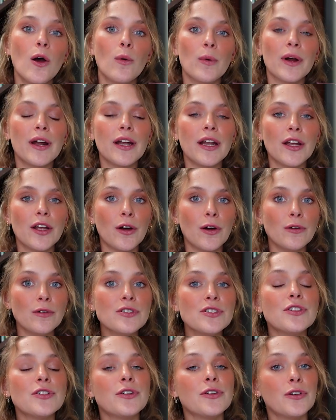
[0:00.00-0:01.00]
we're going to go
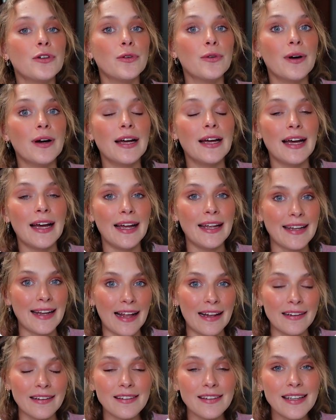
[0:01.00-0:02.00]
to
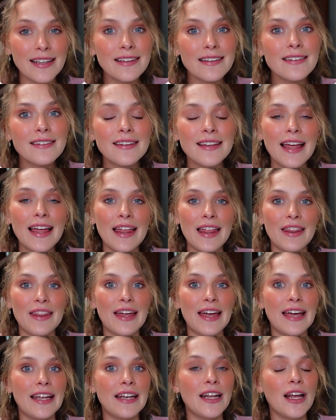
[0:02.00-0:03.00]
Analyses,
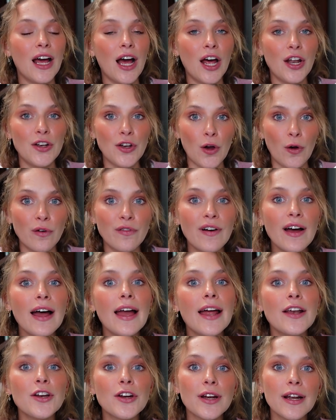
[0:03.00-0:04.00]
then ANOVA,
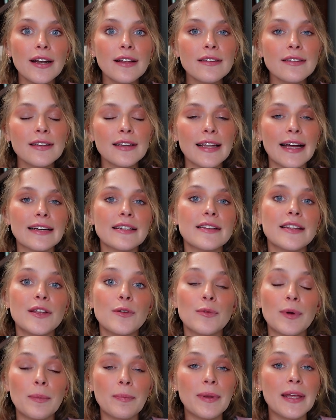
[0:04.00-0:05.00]
and you're going to select the
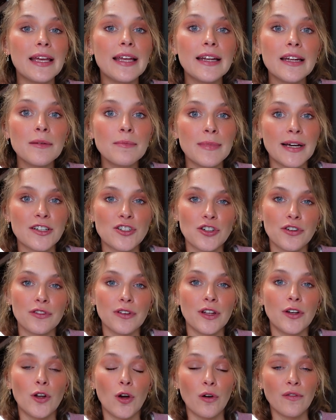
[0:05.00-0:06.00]
Repeated Measures
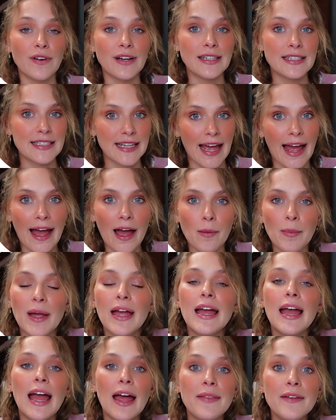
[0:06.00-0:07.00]
ANOVA tab.
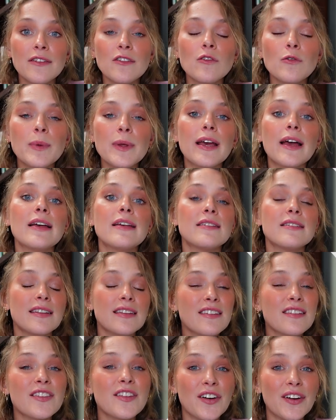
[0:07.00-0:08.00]
And this is because
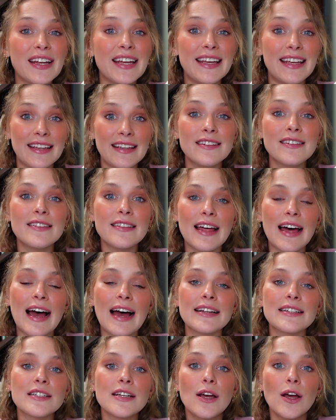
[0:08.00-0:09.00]
since there is
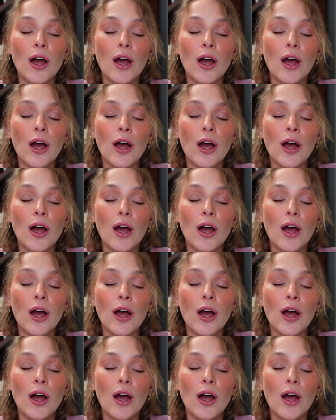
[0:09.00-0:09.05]
that